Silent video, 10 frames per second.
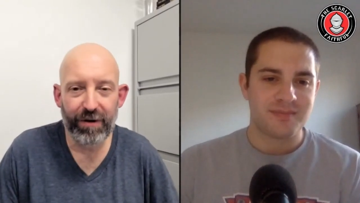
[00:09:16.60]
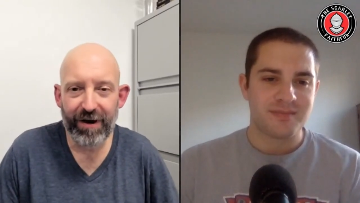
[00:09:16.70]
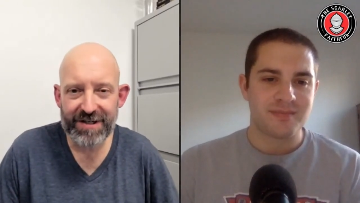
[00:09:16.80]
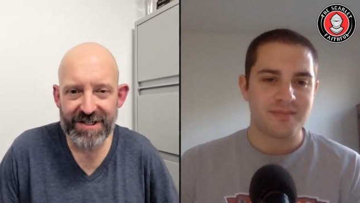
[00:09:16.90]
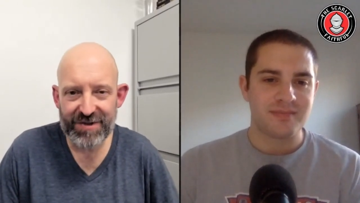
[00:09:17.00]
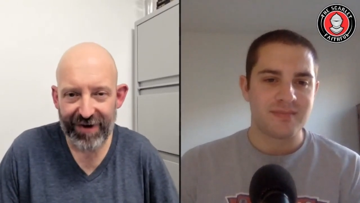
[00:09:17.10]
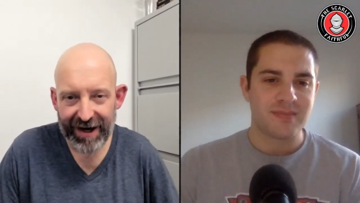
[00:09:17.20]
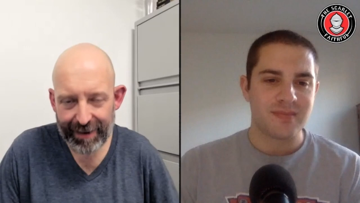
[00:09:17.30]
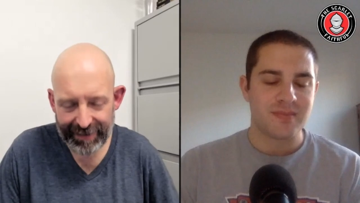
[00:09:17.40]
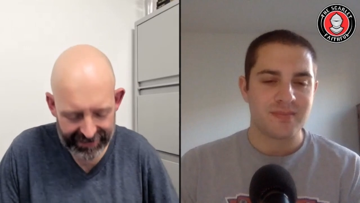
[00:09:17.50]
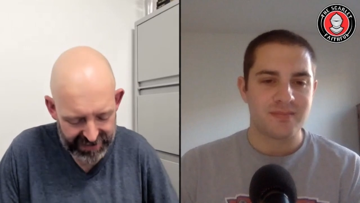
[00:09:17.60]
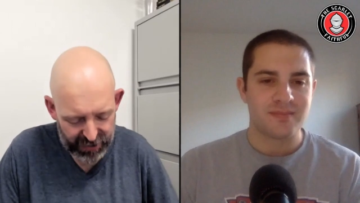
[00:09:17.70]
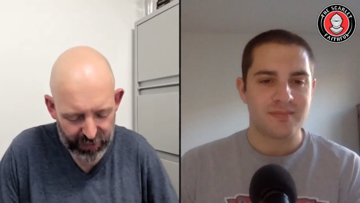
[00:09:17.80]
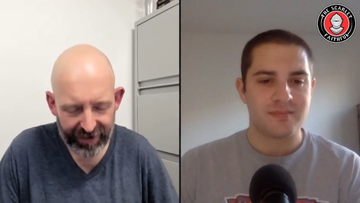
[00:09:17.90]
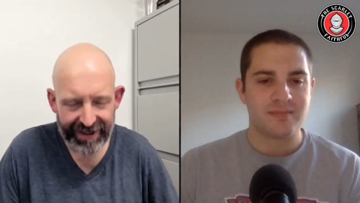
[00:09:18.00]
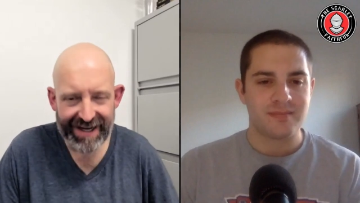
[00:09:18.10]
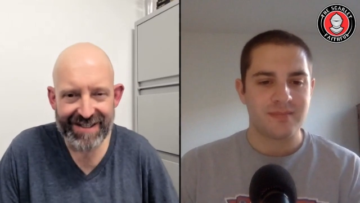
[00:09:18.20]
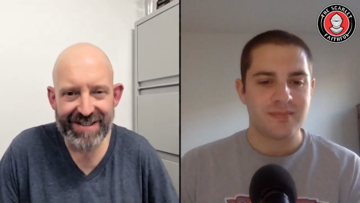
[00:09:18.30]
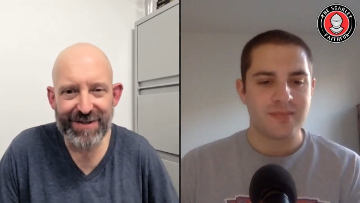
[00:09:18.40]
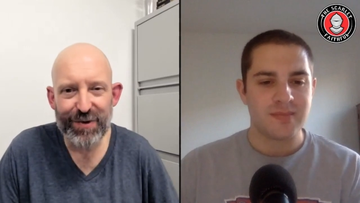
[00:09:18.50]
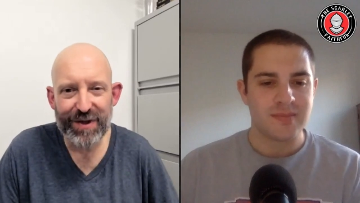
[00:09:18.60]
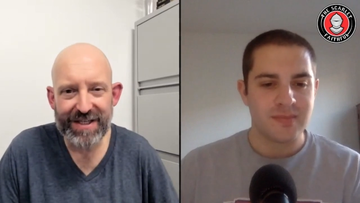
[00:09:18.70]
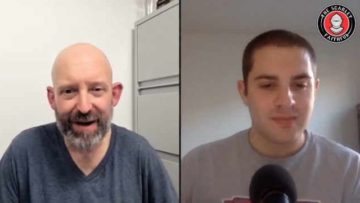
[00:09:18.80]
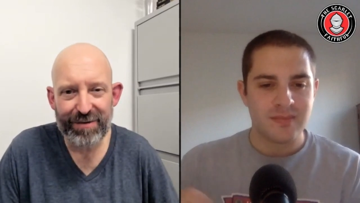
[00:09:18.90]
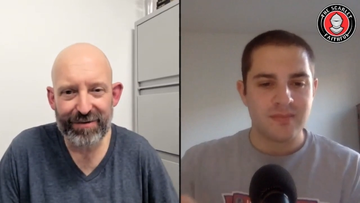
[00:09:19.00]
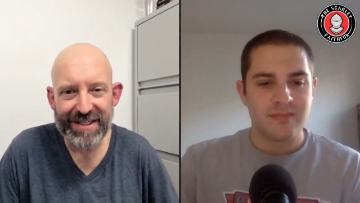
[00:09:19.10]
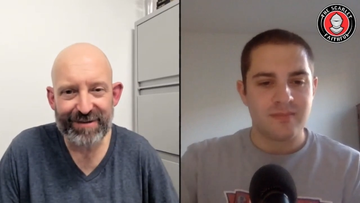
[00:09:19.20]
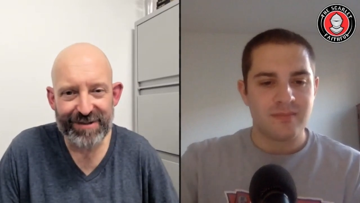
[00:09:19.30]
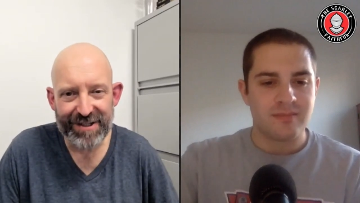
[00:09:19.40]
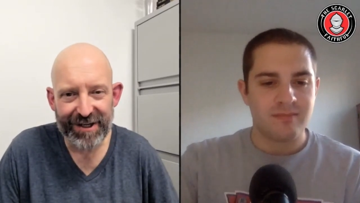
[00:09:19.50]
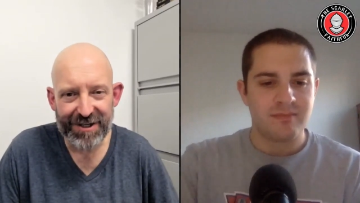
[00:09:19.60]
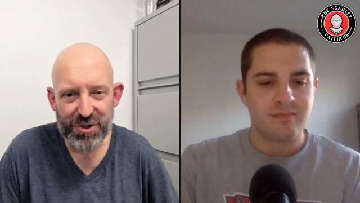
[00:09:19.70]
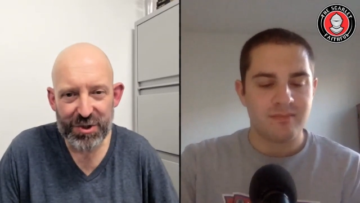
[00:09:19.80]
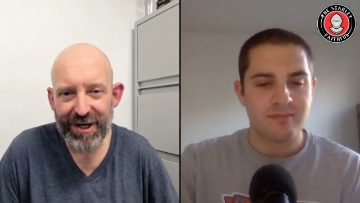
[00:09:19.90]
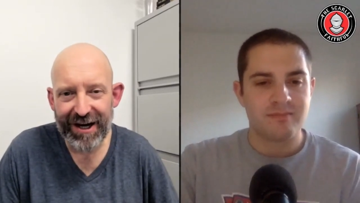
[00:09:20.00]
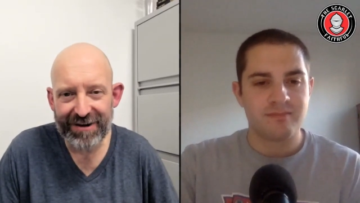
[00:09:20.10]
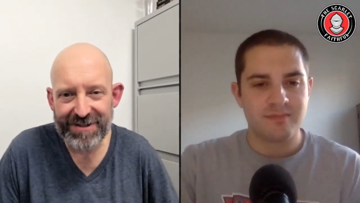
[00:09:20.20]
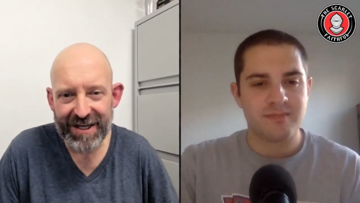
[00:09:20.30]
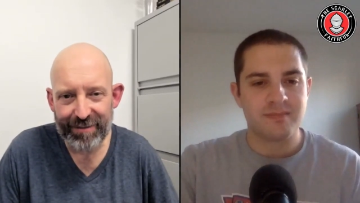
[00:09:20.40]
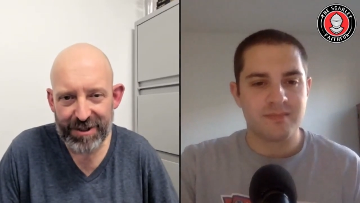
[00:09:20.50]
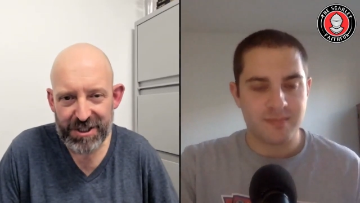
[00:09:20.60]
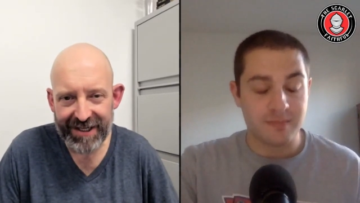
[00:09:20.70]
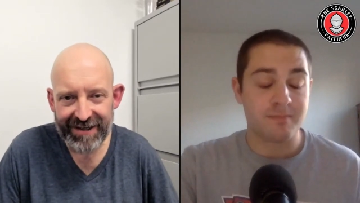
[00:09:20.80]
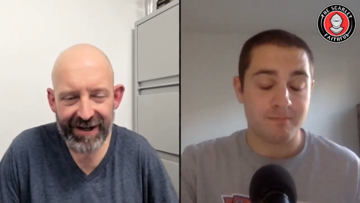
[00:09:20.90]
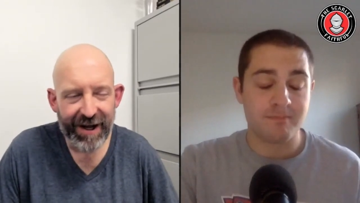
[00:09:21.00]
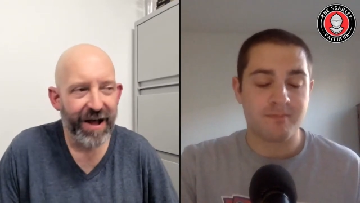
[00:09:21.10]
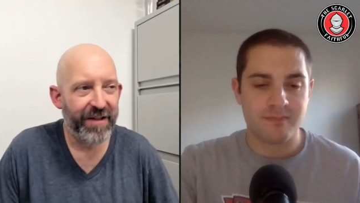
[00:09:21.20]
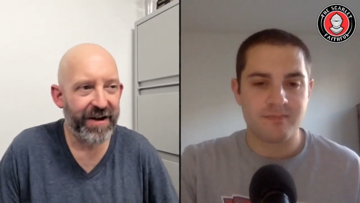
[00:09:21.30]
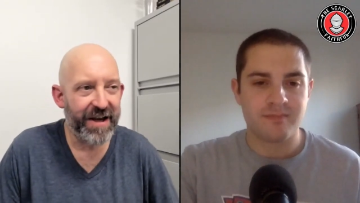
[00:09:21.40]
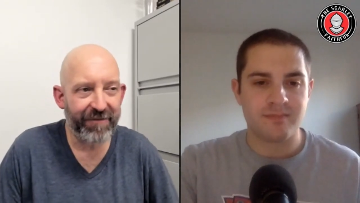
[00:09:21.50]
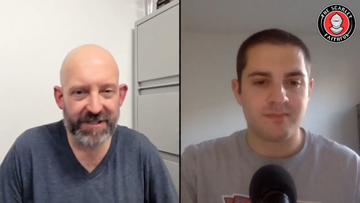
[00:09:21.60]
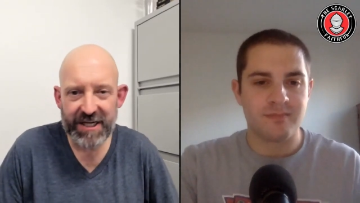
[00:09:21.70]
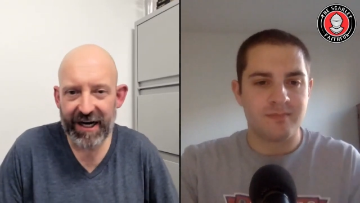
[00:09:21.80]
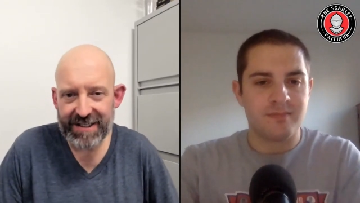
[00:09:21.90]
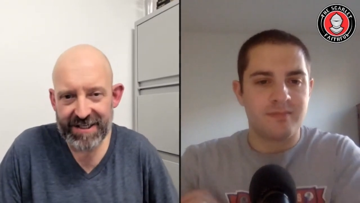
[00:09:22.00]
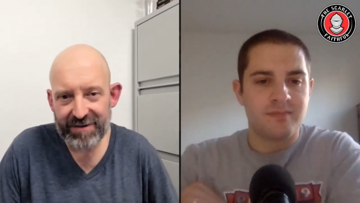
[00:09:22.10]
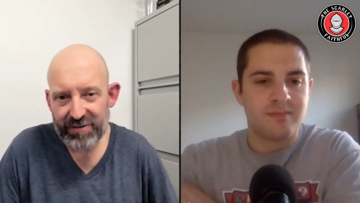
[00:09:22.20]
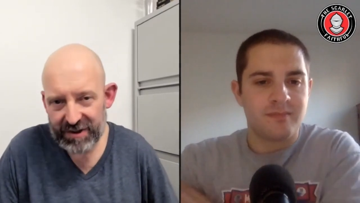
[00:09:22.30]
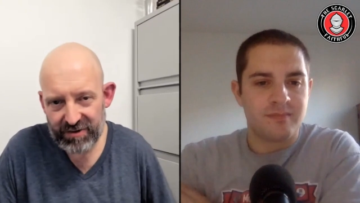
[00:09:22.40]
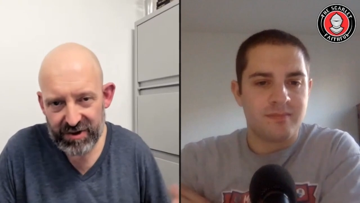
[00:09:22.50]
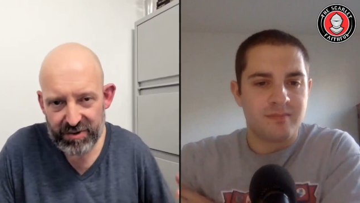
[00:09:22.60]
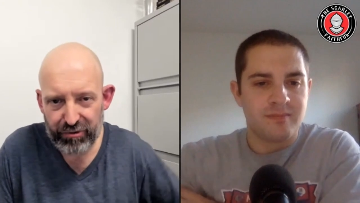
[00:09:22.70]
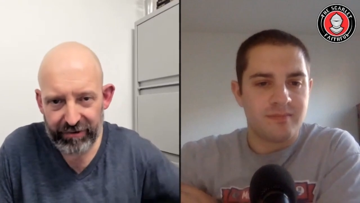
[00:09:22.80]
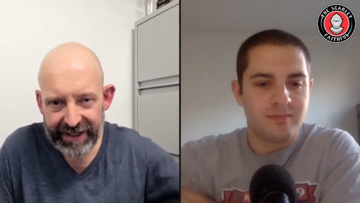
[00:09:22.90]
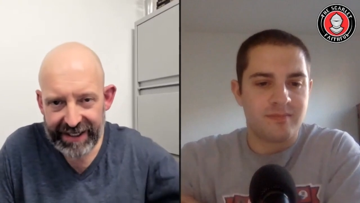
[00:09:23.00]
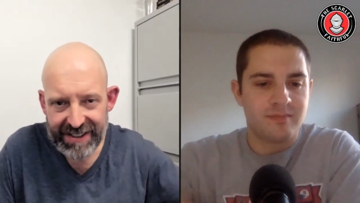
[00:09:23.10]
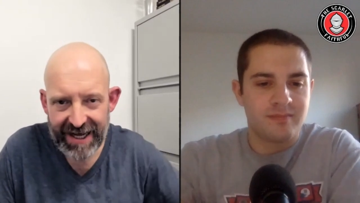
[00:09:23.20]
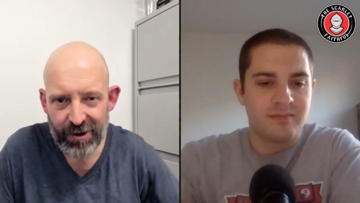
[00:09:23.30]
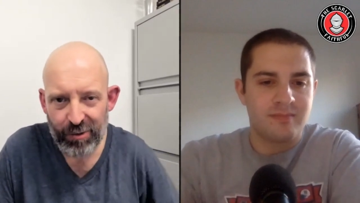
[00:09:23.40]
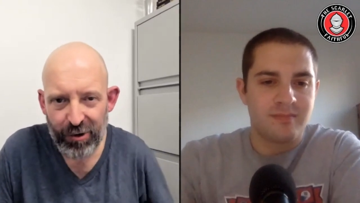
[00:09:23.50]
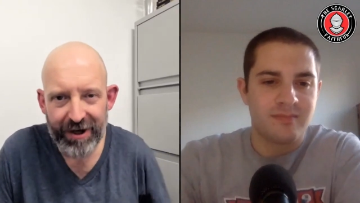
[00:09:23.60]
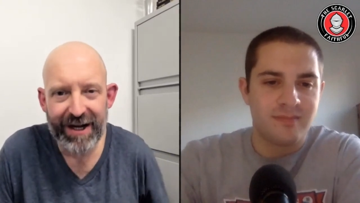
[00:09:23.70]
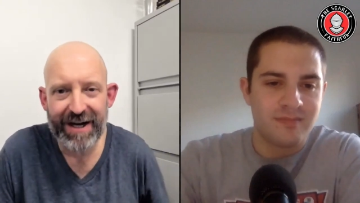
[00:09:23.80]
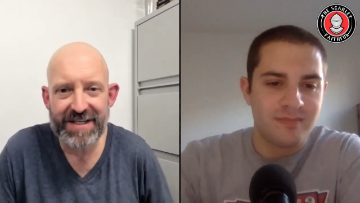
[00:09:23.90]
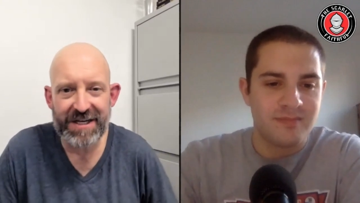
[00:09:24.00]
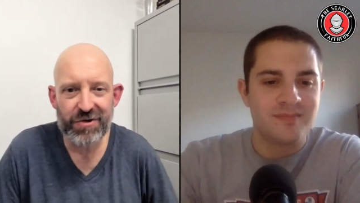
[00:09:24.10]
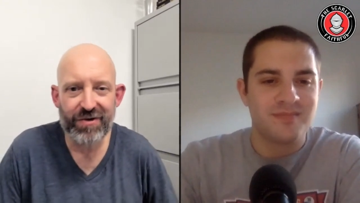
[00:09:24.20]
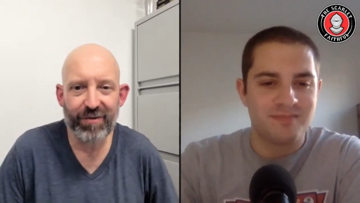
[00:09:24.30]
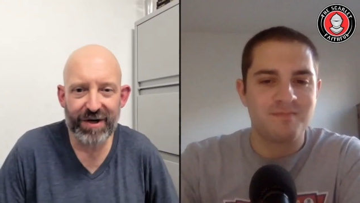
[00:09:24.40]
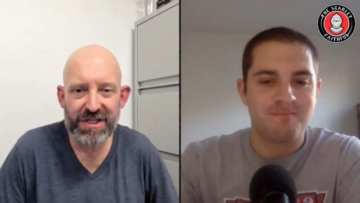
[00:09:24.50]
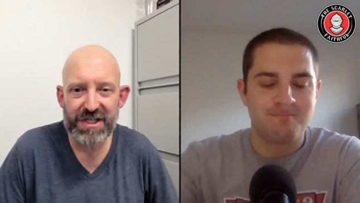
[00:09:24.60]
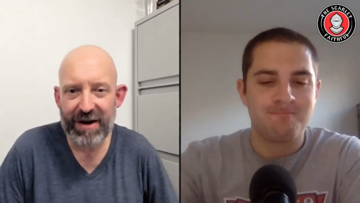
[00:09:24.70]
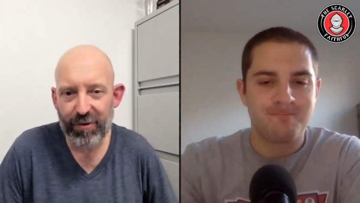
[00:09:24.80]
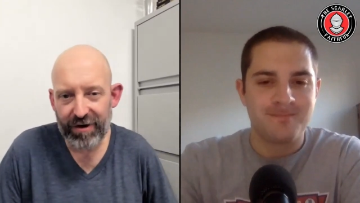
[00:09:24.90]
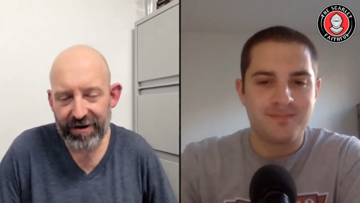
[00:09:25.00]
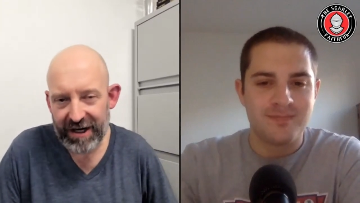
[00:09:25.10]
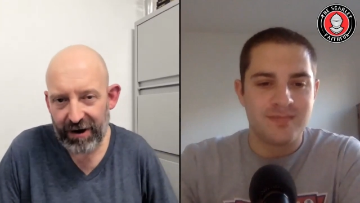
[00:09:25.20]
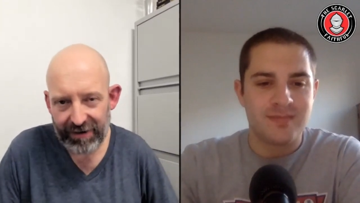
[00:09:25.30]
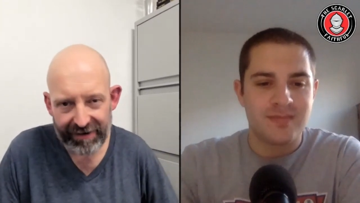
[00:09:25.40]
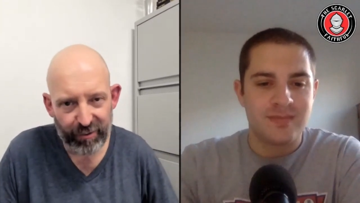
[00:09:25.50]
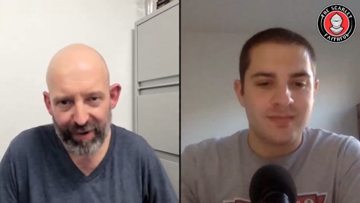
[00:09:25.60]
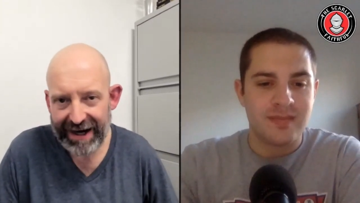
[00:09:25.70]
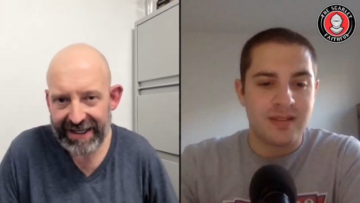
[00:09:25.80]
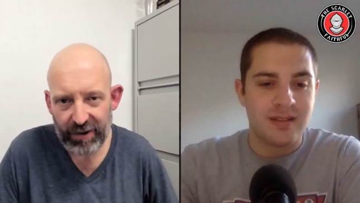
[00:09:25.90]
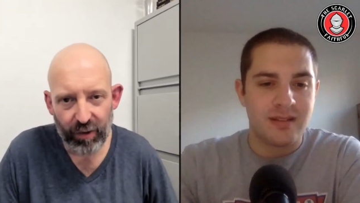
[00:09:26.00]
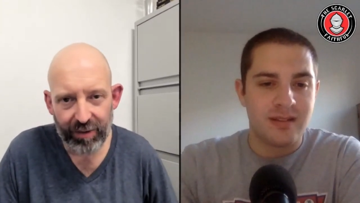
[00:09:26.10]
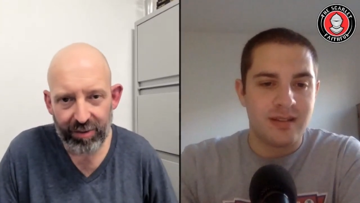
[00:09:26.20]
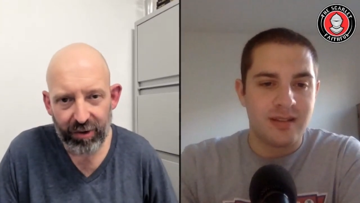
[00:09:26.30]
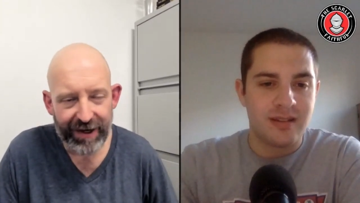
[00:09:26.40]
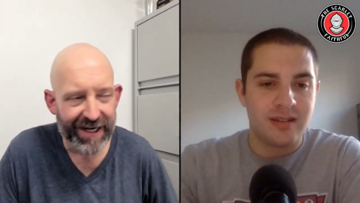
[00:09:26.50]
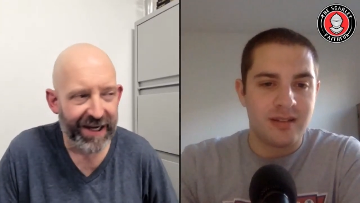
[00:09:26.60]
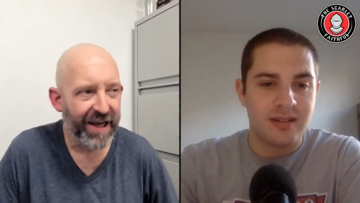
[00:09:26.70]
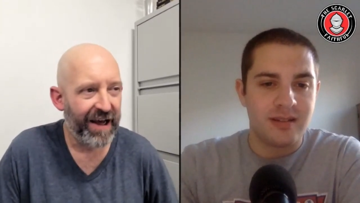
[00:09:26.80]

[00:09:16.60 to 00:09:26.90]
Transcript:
Speaker 1: losses, right? I mean, two are against two of the top three teams in the country in Ohio State, Michigan. Then you have Wisconsin, which was pre Tanner Mordecai's injury, which they were, you know, they were ranked at one point,